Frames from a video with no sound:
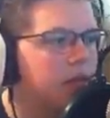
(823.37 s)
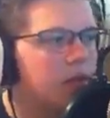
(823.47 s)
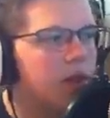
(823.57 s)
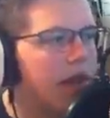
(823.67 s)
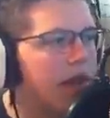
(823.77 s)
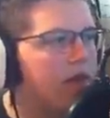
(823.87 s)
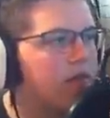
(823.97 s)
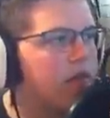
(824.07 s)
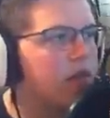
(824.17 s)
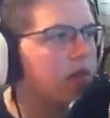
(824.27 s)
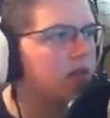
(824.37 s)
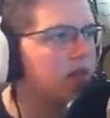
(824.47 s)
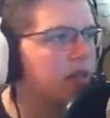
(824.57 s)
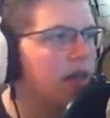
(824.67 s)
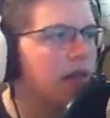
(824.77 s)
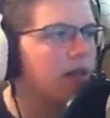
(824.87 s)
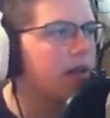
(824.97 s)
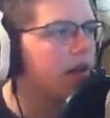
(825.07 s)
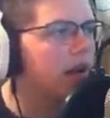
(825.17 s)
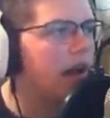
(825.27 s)
Okay, so I have the
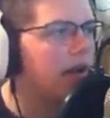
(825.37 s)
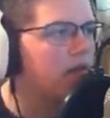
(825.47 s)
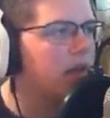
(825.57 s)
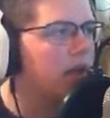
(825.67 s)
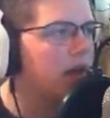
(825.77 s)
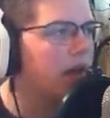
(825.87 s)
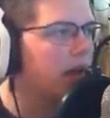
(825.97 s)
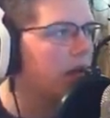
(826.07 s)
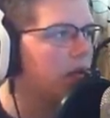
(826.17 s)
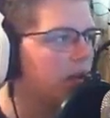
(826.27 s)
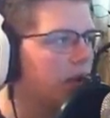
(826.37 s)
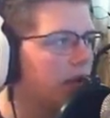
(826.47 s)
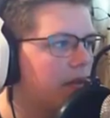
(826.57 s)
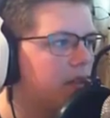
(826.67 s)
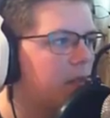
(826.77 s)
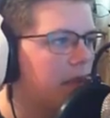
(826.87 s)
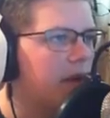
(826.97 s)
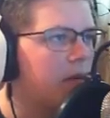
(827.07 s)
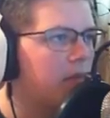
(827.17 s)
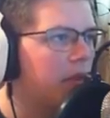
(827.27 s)
sign layer kind of done, and I also kind of
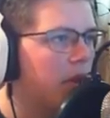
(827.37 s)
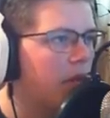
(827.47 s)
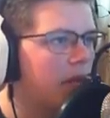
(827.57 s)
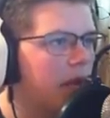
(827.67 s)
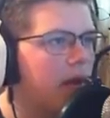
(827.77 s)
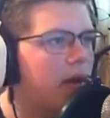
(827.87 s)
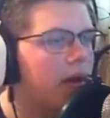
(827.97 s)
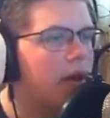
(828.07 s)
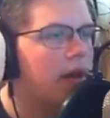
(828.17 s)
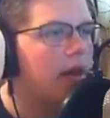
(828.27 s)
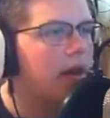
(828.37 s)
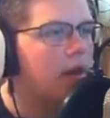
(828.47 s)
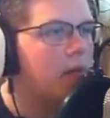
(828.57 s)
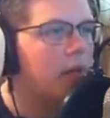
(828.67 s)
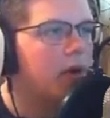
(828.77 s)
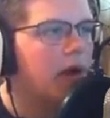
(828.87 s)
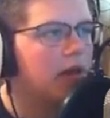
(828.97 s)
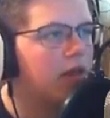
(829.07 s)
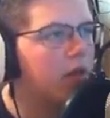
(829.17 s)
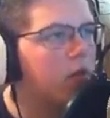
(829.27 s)
expanded it below here,
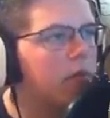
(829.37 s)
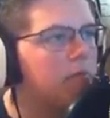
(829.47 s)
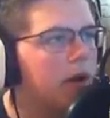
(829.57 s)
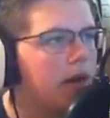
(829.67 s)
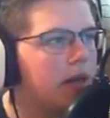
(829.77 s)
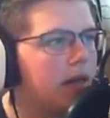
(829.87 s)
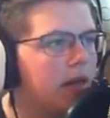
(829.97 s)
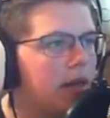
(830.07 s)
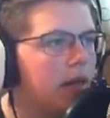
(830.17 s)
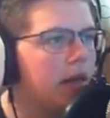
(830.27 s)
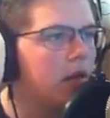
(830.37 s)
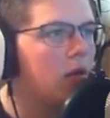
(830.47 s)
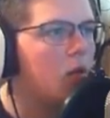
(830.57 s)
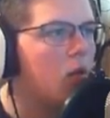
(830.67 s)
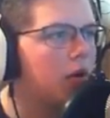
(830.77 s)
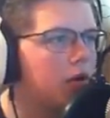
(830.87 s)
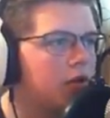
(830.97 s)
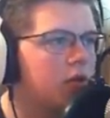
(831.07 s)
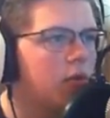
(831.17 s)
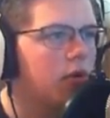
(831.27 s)
but I think we might need
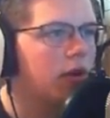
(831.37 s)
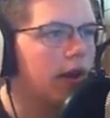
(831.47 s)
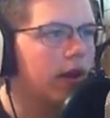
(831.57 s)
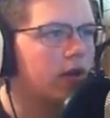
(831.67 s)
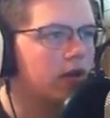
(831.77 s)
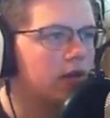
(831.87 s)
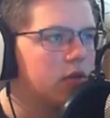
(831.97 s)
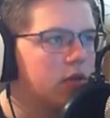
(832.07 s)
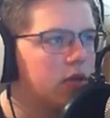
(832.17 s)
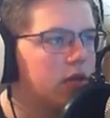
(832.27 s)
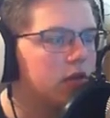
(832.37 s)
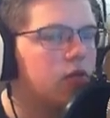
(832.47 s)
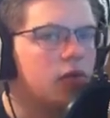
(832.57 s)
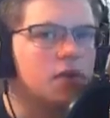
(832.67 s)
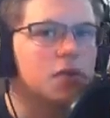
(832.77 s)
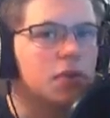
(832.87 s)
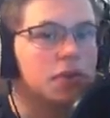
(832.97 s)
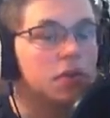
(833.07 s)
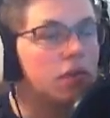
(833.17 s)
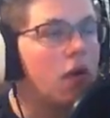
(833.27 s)
one or two more layers just
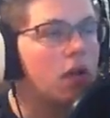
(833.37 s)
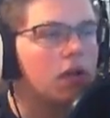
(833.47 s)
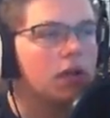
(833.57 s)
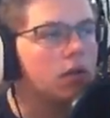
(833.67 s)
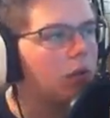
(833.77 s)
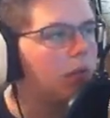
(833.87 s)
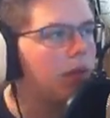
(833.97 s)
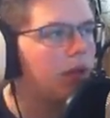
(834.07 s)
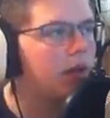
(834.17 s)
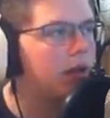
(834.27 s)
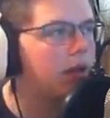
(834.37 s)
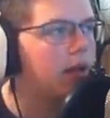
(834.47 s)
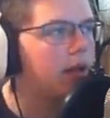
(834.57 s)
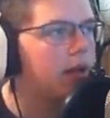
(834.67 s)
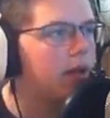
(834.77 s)
for the squid to fall a little bit.